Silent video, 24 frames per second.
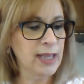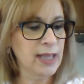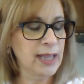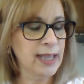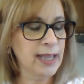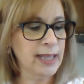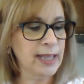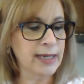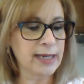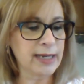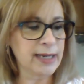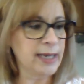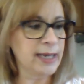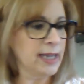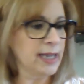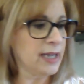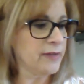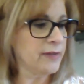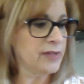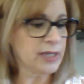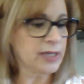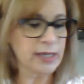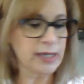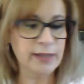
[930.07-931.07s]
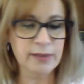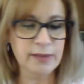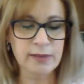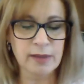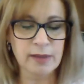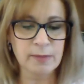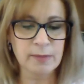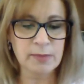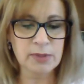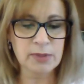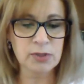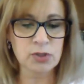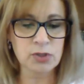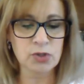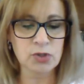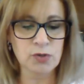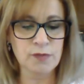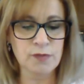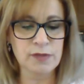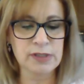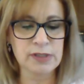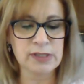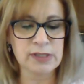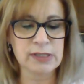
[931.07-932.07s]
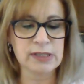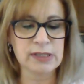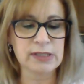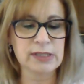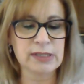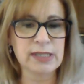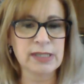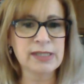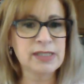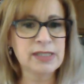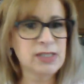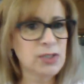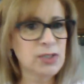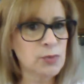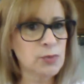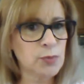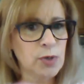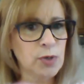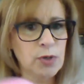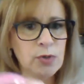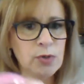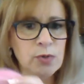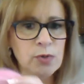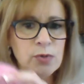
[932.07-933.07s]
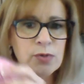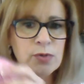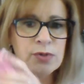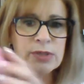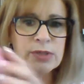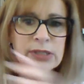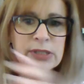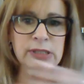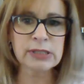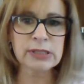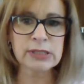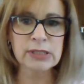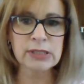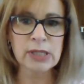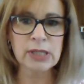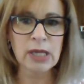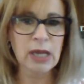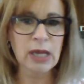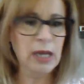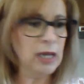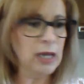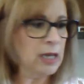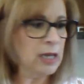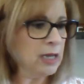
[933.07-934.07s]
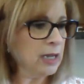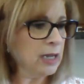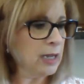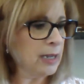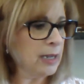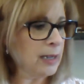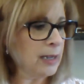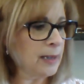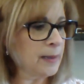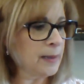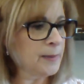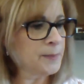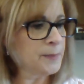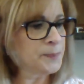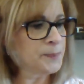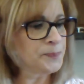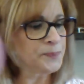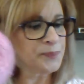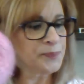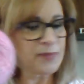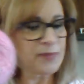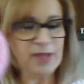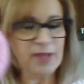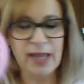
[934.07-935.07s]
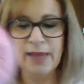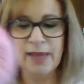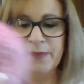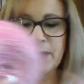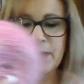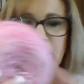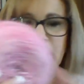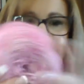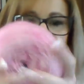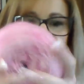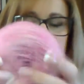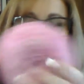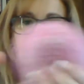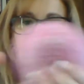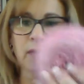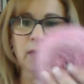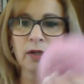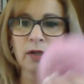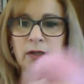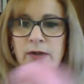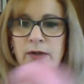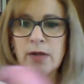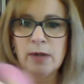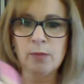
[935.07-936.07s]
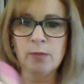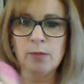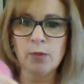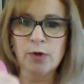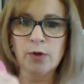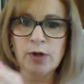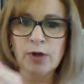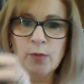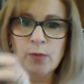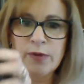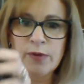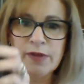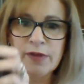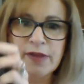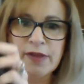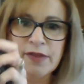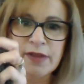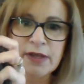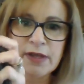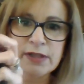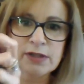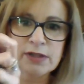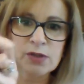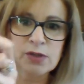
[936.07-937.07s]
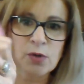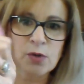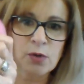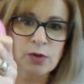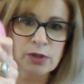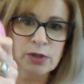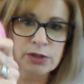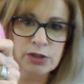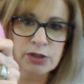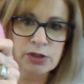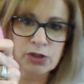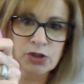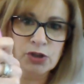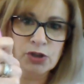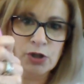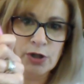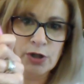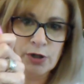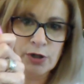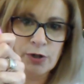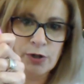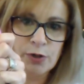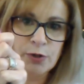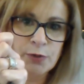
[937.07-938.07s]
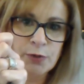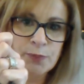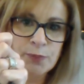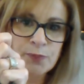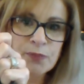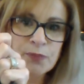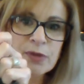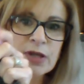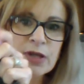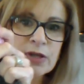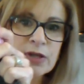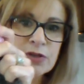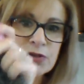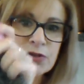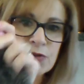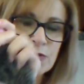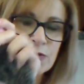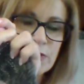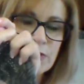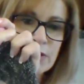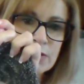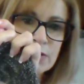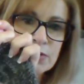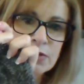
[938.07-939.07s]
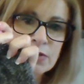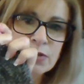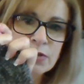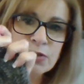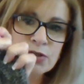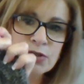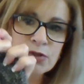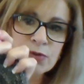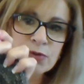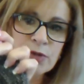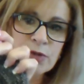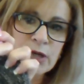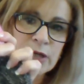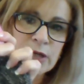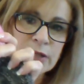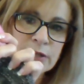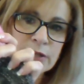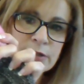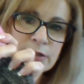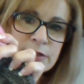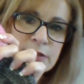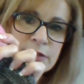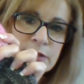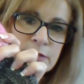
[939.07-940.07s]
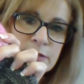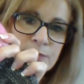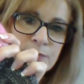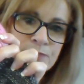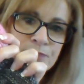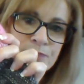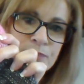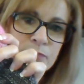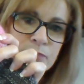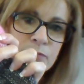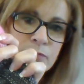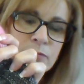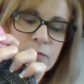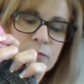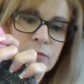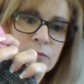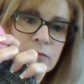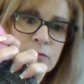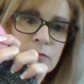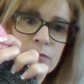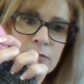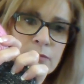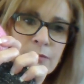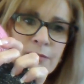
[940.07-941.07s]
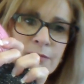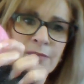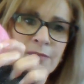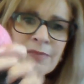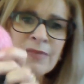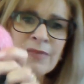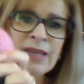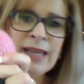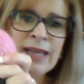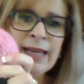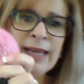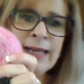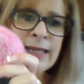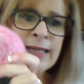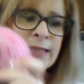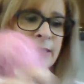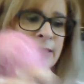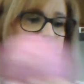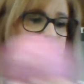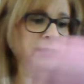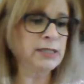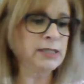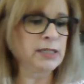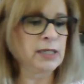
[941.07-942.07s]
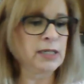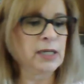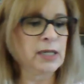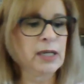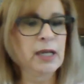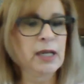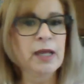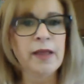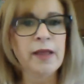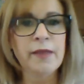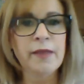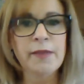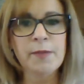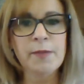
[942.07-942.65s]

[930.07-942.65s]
and I have it, I'm not sure if this is Dusty Rose, and the other color I'm working with I think is called Charcoal. So these are the two colors, and the